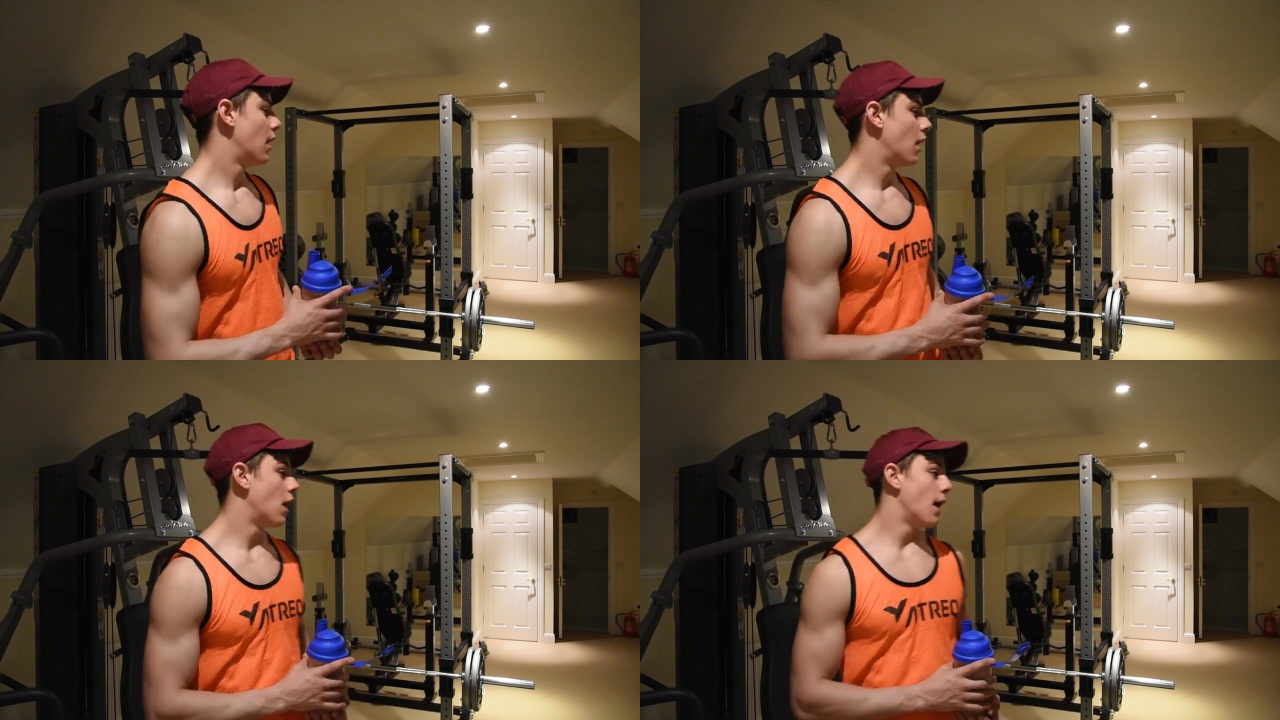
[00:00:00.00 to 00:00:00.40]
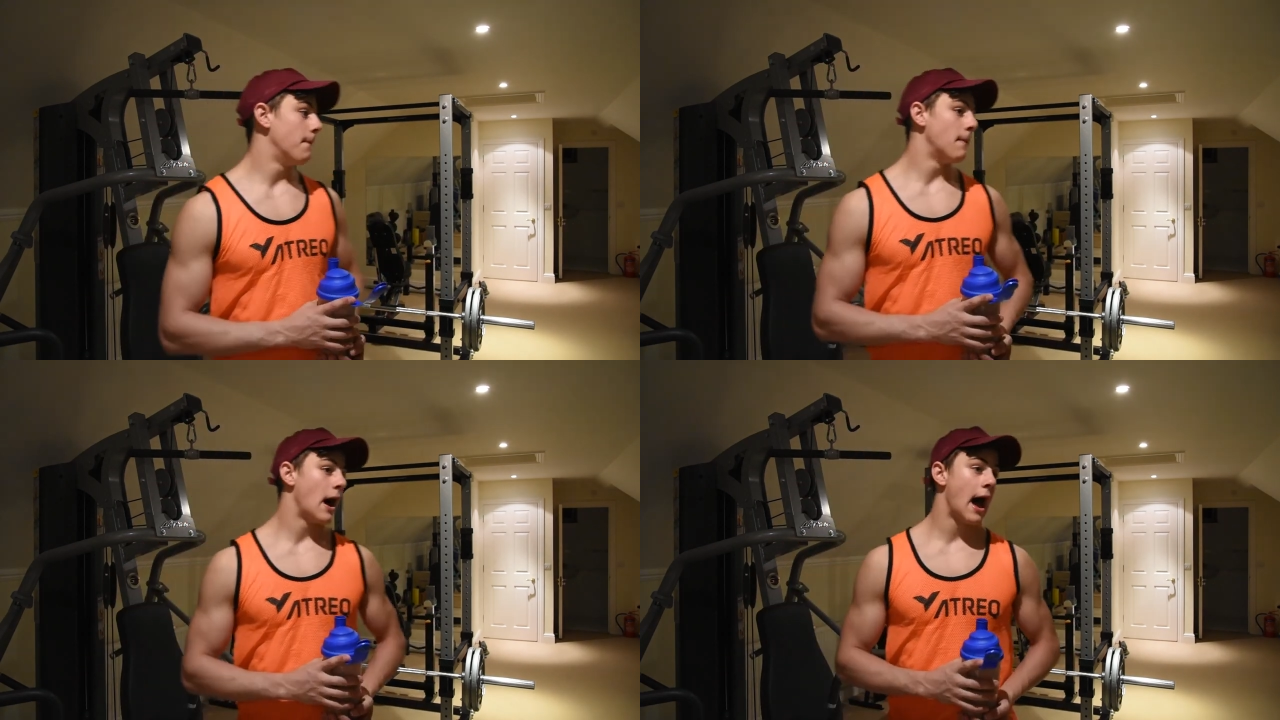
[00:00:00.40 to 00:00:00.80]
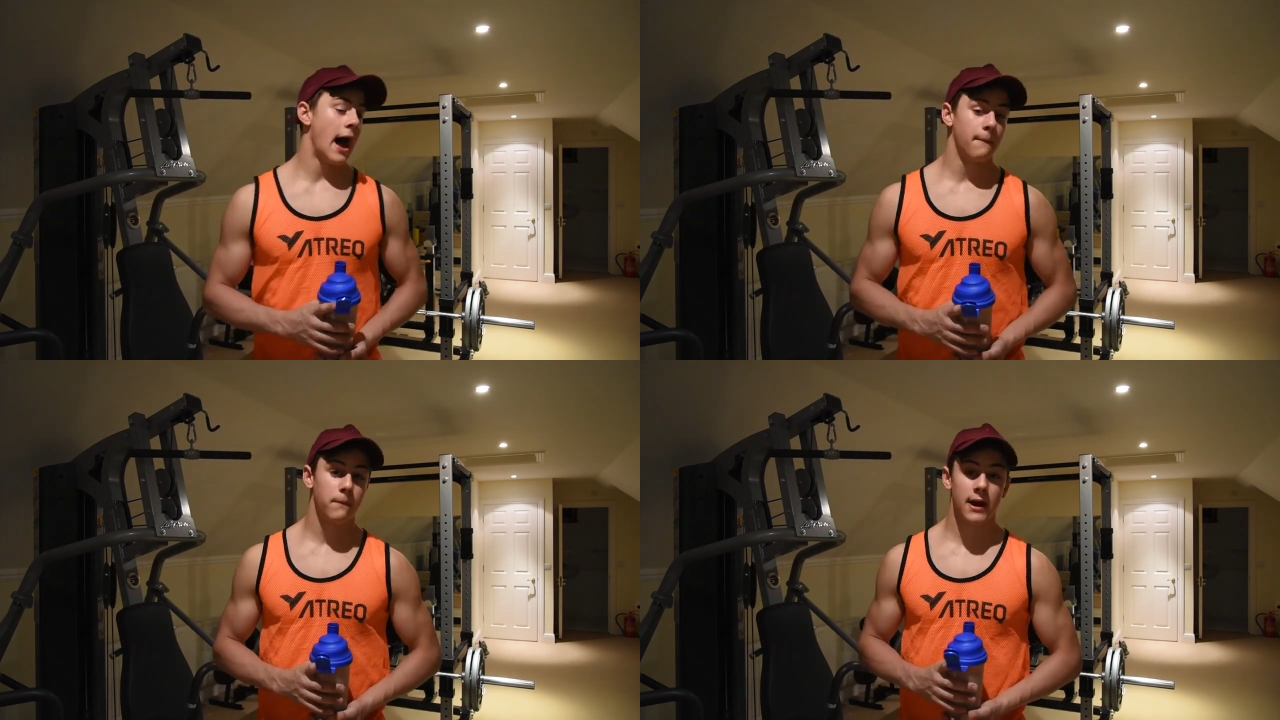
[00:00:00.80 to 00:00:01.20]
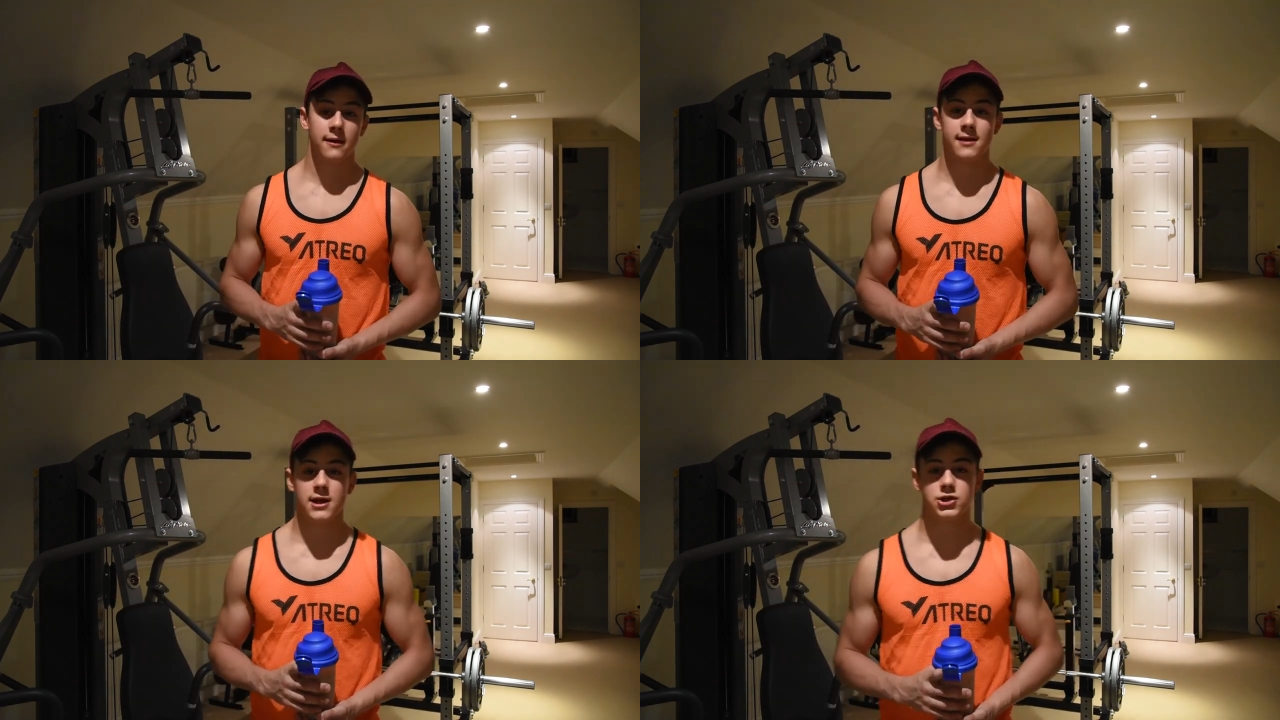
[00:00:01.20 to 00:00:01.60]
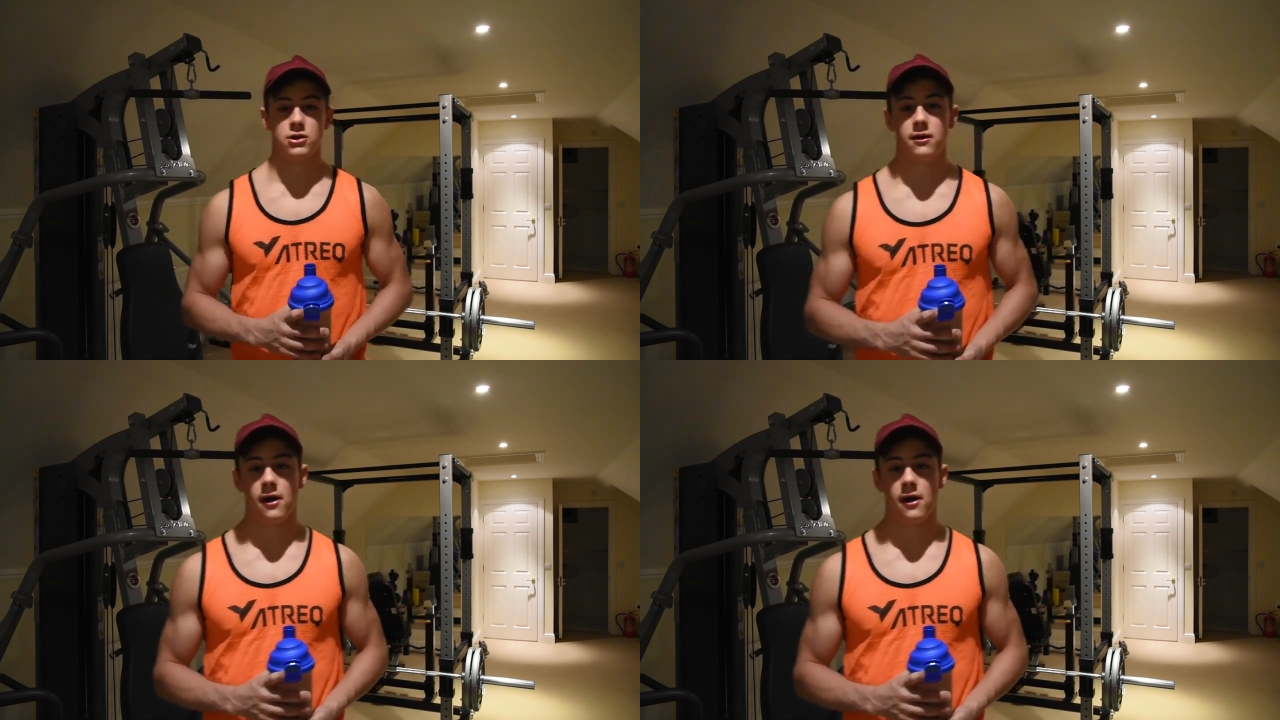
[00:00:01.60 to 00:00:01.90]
And please stay tuned